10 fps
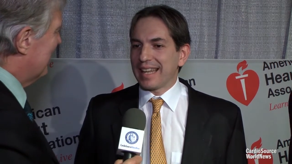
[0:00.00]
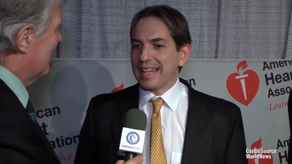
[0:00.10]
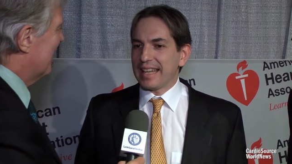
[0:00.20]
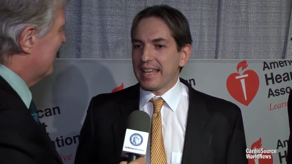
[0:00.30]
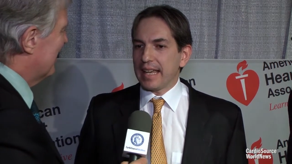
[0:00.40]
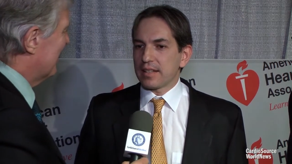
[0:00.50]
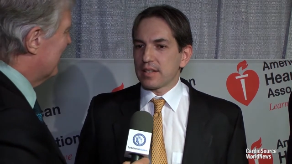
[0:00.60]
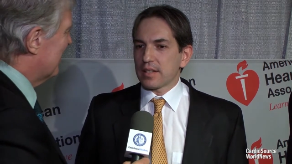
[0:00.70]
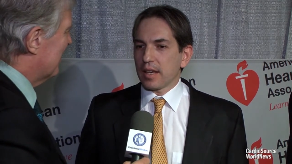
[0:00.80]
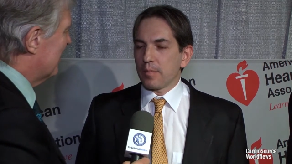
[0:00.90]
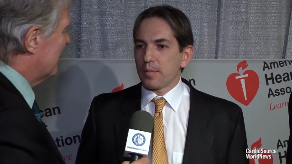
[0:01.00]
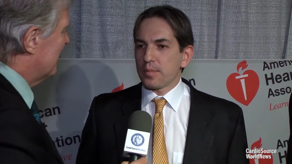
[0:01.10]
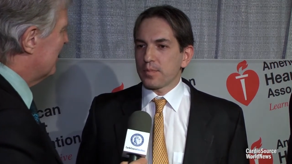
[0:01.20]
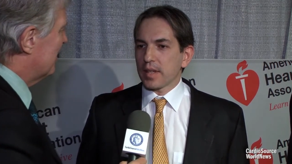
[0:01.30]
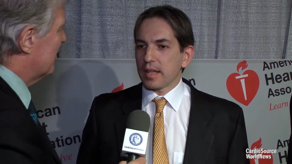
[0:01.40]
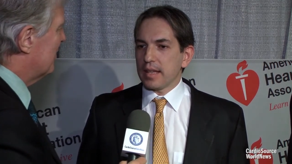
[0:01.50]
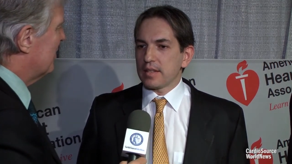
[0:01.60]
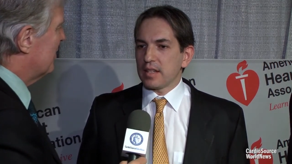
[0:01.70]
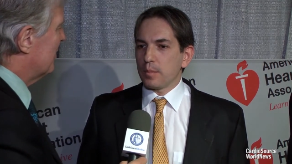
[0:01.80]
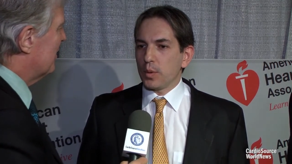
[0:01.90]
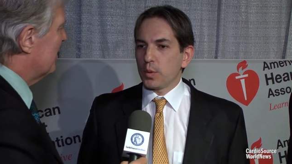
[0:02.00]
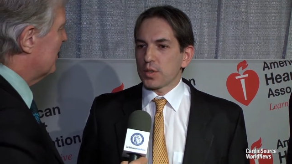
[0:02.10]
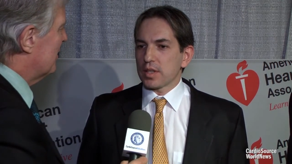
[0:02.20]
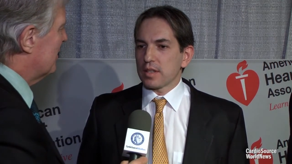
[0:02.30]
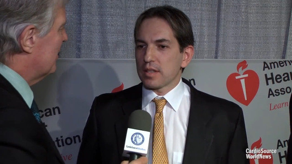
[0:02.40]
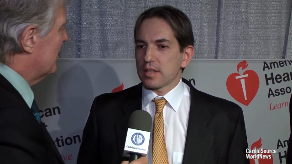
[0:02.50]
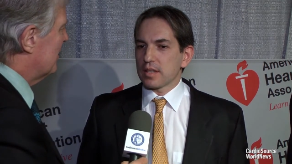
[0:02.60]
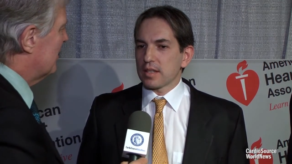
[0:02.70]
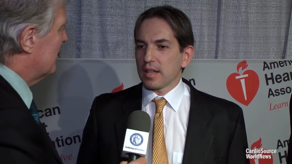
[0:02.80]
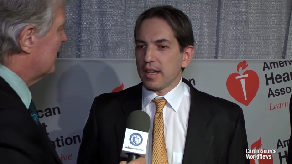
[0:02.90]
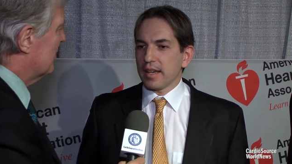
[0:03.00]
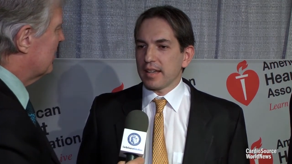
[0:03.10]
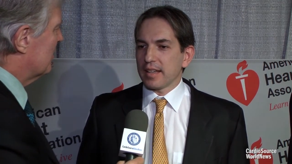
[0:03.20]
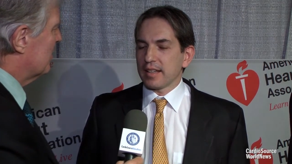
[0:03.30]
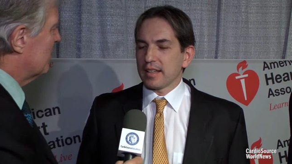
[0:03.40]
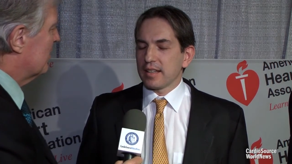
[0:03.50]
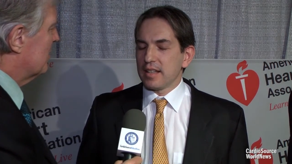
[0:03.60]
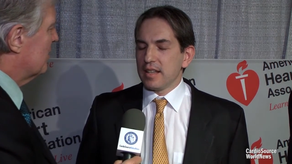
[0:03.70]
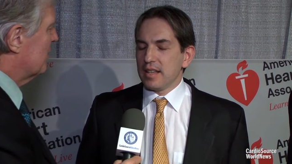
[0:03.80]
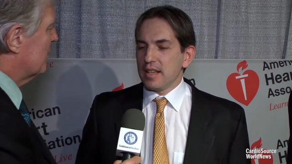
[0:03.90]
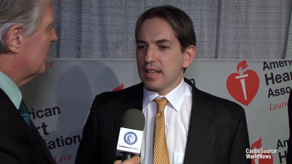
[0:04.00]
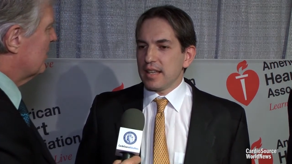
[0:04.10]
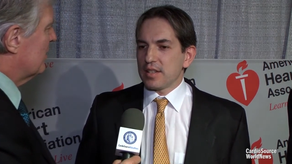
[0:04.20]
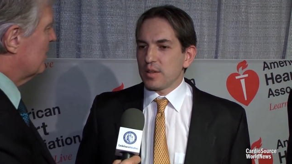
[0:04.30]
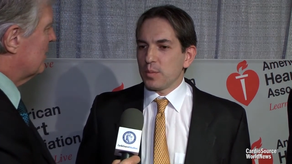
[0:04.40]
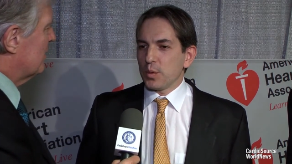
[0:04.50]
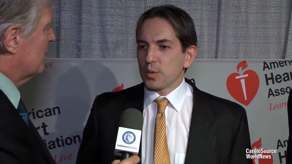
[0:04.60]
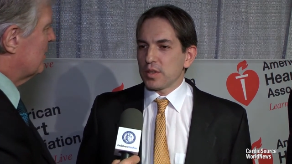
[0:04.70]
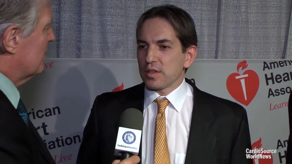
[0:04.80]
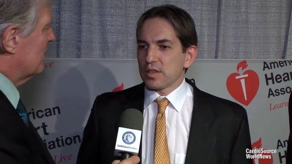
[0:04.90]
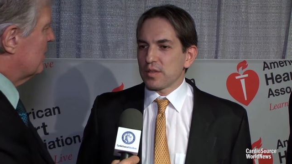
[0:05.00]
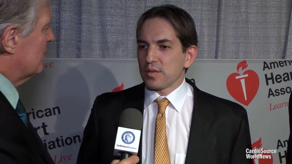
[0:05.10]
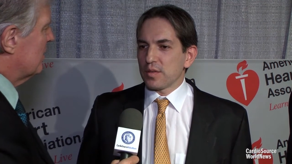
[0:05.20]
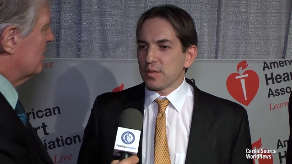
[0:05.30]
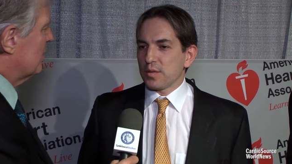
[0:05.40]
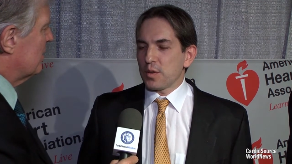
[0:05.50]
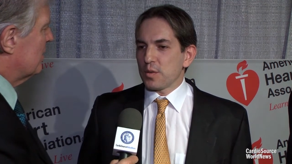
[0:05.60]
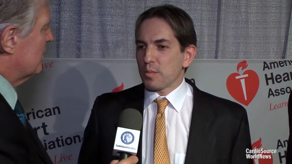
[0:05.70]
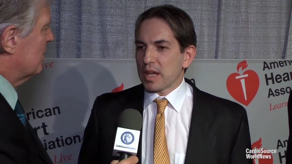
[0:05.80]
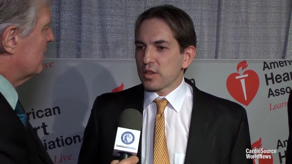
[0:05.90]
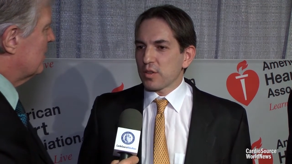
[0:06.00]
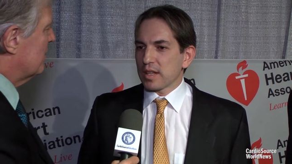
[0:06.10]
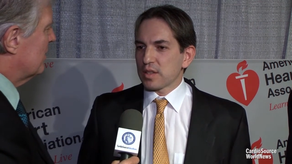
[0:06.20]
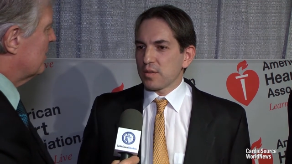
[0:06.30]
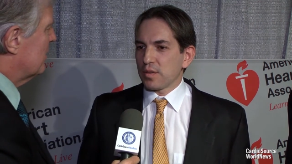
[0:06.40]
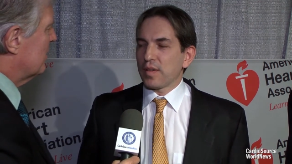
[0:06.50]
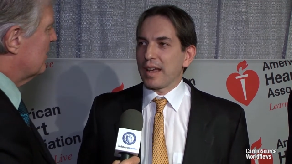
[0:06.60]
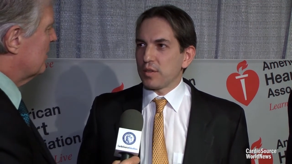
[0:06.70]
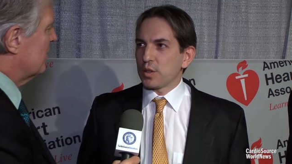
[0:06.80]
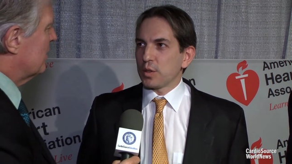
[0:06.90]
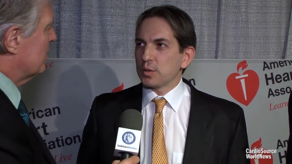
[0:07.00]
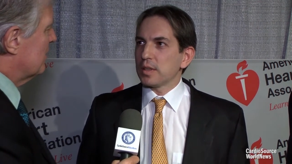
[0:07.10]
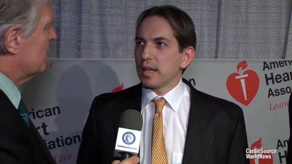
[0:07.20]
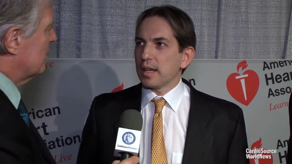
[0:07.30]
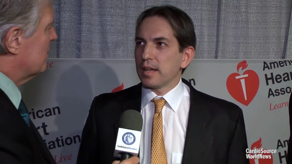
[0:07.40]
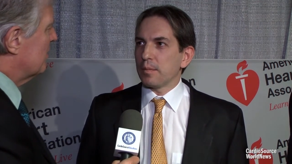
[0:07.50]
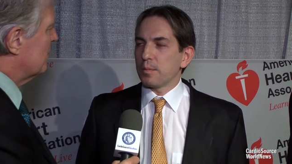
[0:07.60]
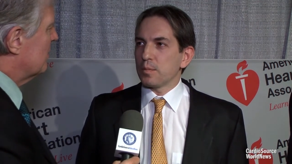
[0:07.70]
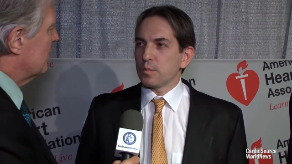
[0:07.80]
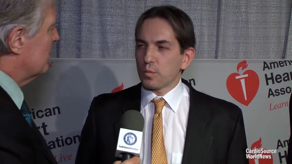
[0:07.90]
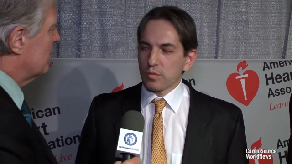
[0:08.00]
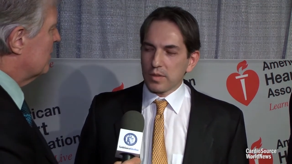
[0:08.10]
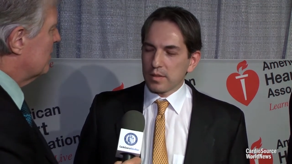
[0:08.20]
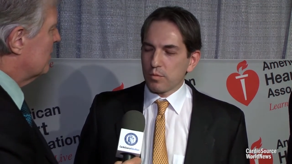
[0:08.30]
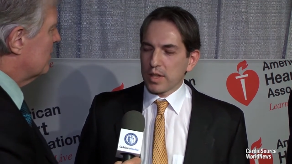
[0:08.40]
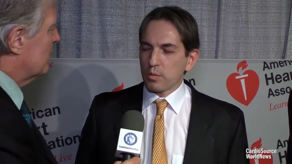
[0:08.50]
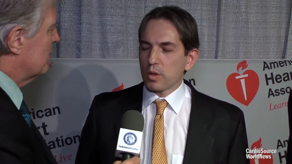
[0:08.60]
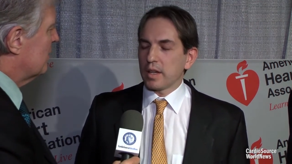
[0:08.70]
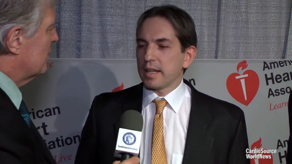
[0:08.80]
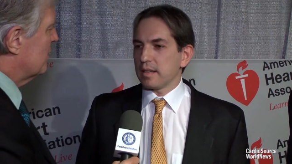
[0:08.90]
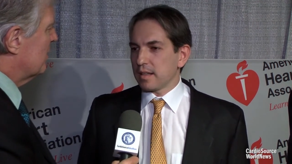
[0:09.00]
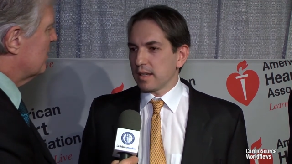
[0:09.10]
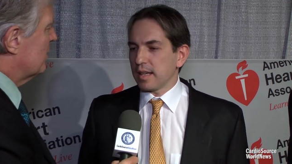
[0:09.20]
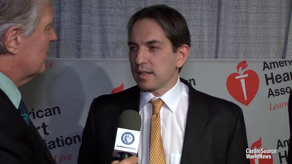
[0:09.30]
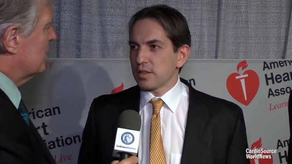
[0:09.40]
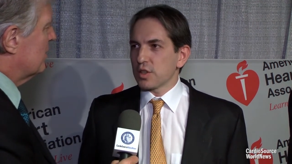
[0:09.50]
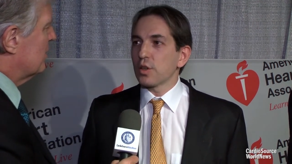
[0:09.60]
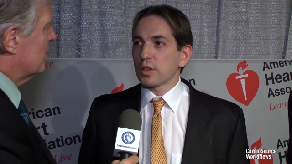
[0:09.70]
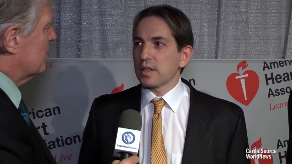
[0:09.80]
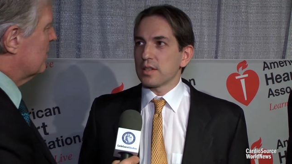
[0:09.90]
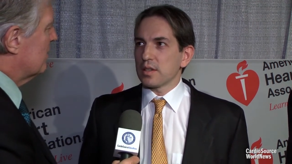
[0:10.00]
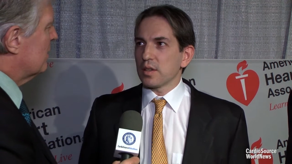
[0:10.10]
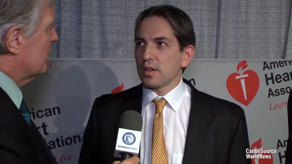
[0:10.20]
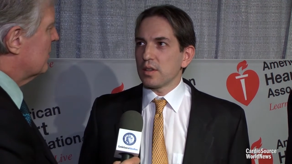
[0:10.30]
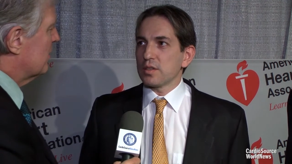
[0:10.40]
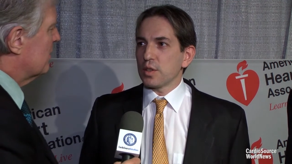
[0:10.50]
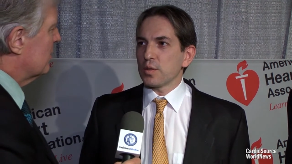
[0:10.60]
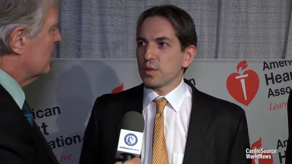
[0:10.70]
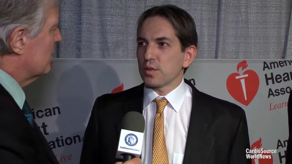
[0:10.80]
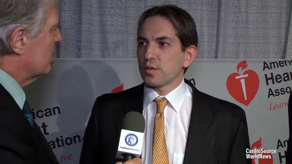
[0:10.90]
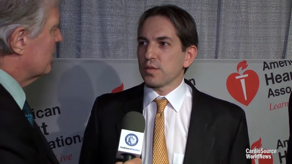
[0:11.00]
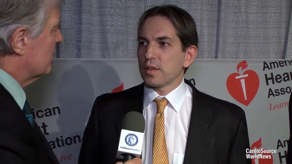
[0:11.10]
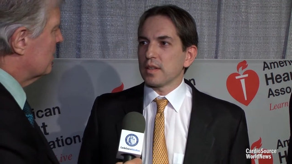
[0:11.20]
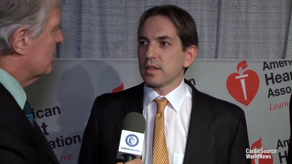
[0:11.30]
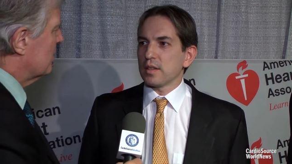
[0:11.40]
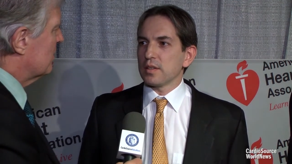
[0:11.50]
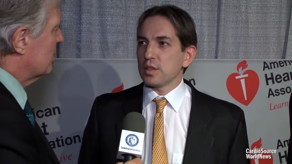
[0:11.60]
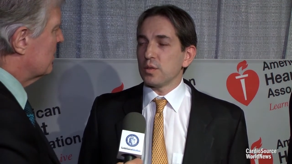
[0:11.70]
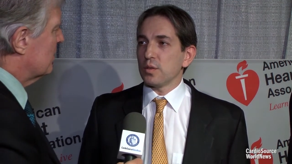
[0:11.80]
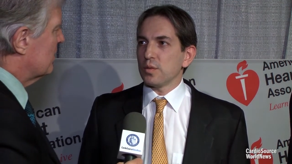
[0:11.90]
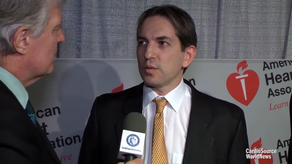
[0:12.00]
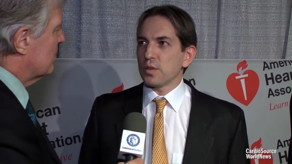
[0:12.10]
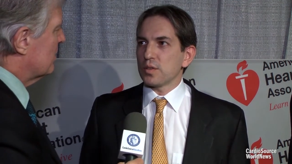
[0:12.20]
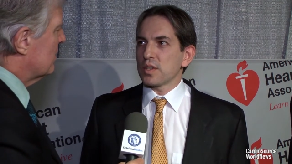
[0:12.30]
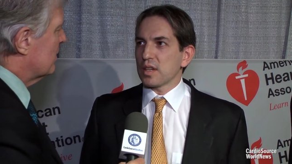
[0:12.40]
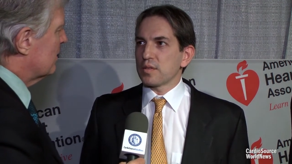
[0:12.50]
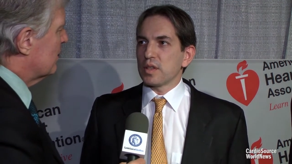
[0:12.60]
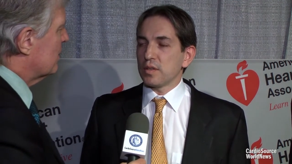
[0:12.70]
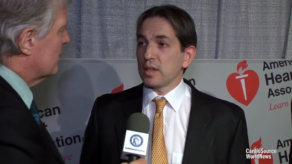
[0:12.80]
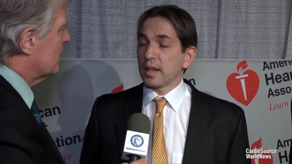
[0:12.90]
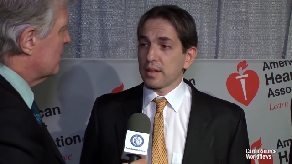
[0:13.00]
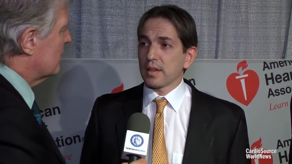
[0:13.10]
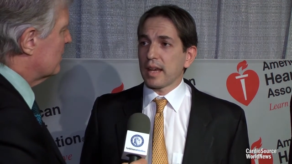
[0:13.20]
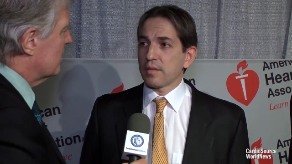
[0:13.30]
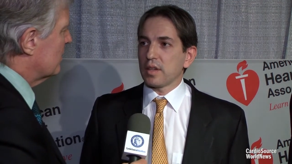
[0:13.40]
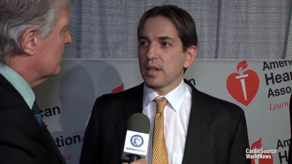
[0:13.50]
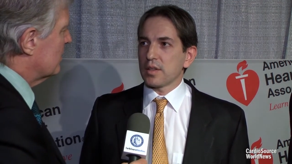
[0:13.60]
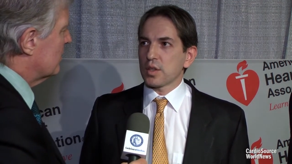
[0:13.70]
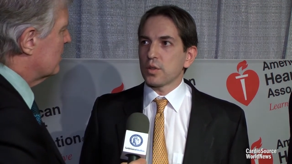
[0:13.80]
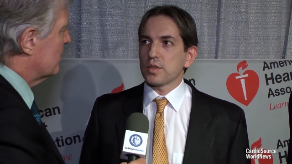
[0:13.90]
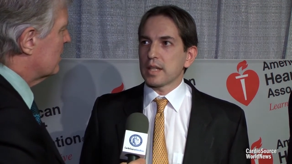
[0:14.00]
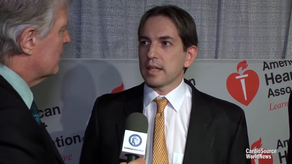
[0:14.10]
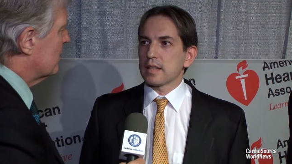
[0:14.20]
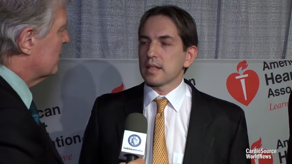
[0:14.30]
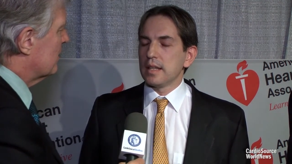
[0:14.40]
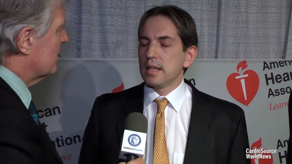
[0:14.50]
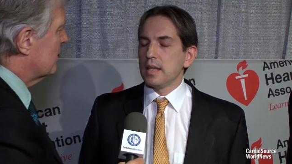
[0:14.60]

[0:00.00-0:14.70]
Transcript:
Speaker 1: clearly, it's um, it's an important uh, it's an important food matrix for flavanol. Um, red wine and chocolate is are the two sort of the, the two foodstuffs, if you like, that have the highest content.